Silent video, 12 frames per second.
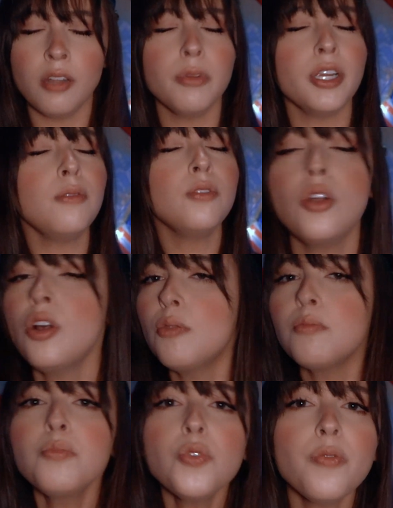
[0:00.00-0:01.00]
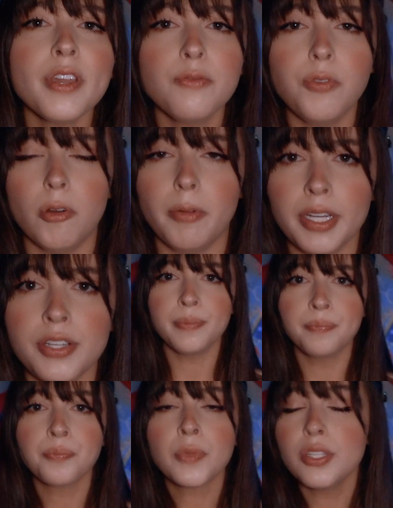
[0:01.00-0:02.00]
We're moving forward.
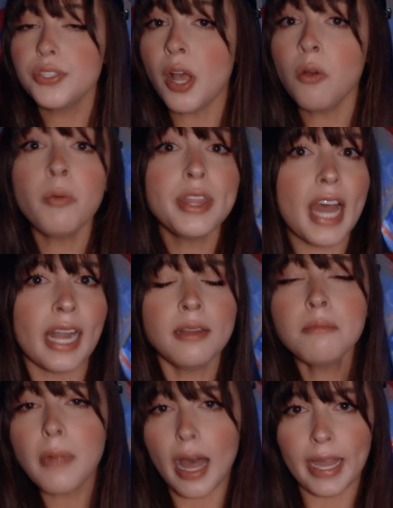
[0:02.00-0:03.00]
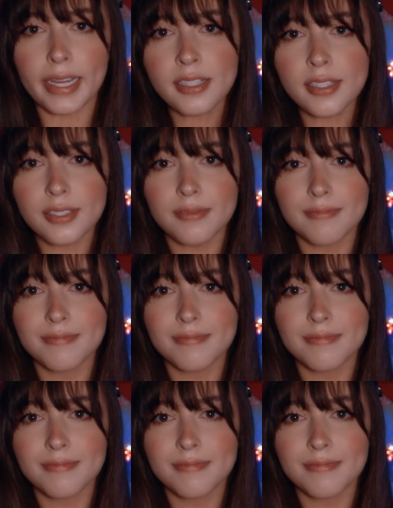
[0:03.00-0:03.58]
So with that in mind,